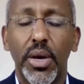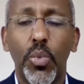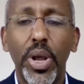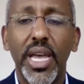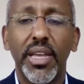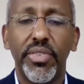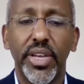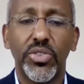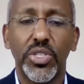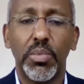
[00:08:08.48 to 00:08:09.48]
We at
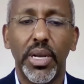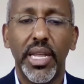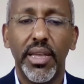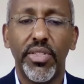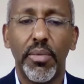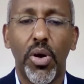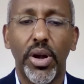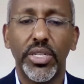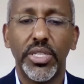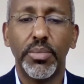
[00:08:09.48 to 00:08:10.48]
Viatris believe that
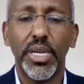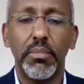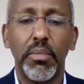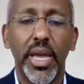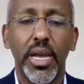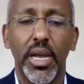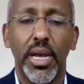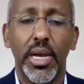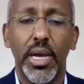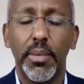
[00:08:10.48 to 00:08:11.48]
partnerships can make
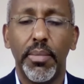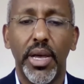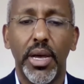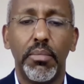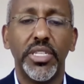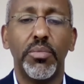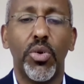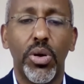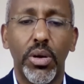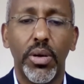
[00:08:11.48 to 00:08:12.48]
a much
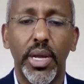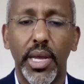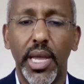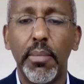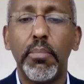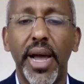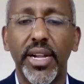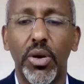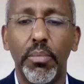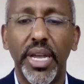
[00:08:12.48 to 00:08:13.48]
more
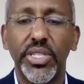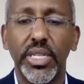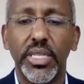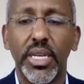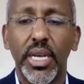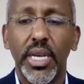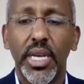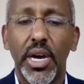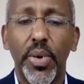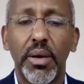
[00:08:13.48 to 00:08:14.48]
impact on patients,
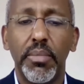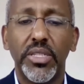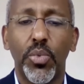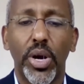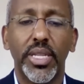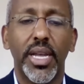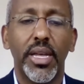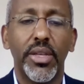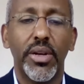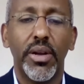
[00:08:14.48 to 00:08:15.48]
and we commit to work
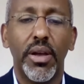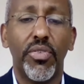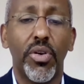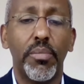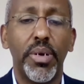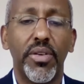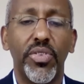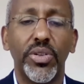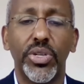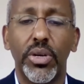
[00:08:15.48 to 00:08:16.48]
together for a better
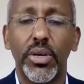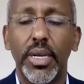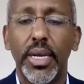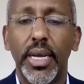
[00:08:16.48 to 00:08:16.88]
future